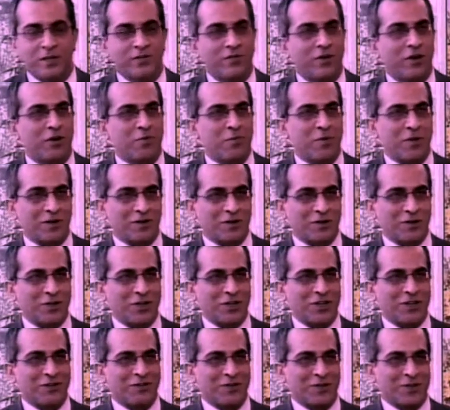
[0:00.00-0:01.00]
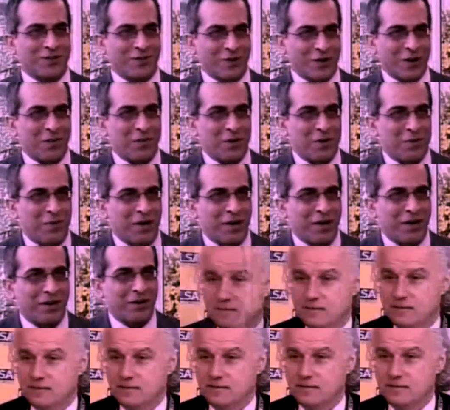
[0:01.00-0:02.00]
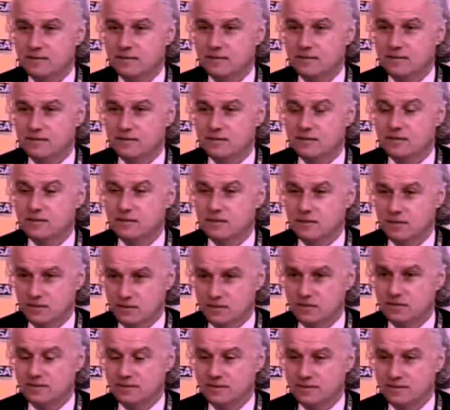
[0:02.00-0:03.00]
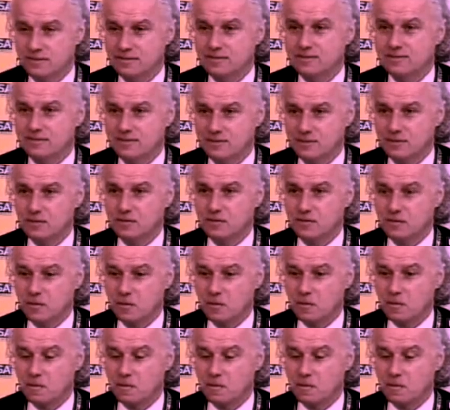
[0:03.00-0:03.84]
Thanks very much, uh, Chris, for coming by and agreeing to talk to our viewers here in India.